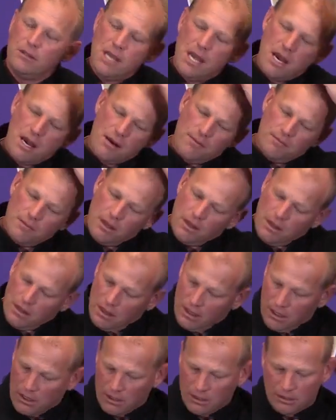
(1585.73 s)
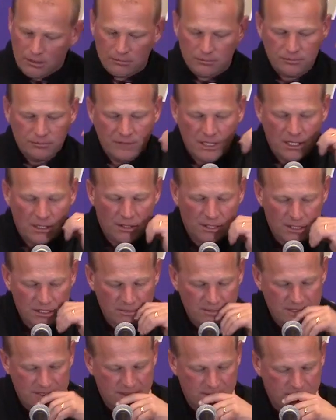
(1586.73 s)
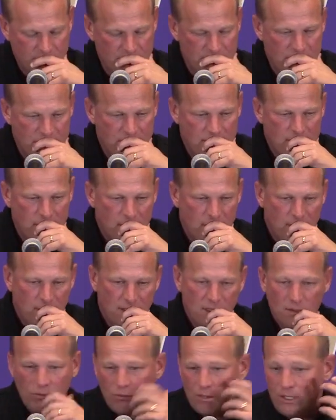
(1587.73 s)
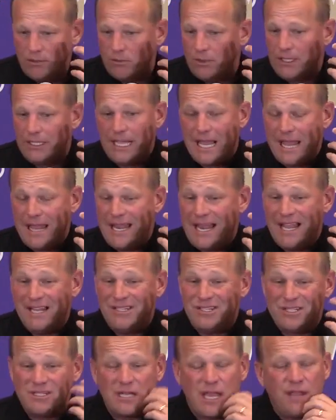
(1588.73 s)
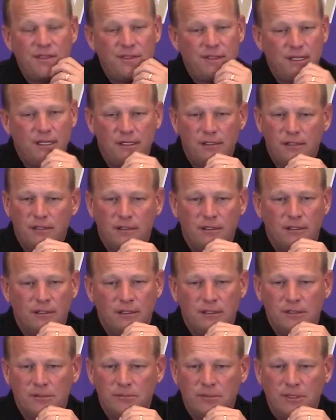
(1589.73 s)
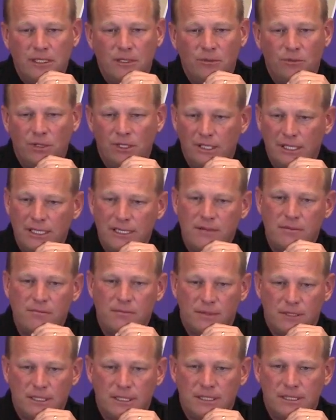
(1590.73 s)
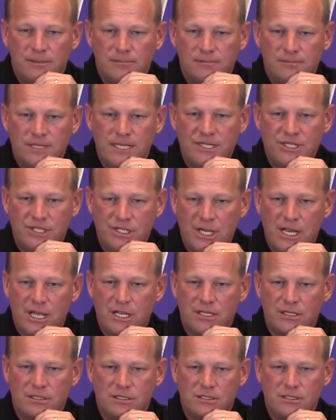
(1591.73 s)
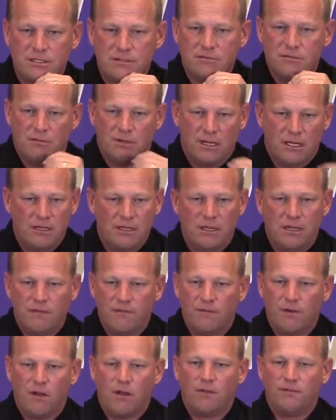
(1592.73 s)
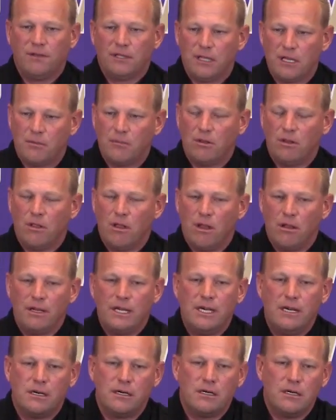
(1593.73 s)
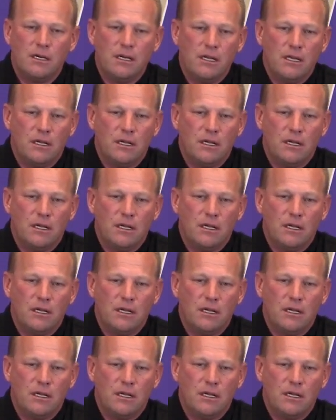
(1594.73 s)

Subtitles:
Yeah. You know, there's going to be some, you know, one guy that had just, I think, really has evolved and come along here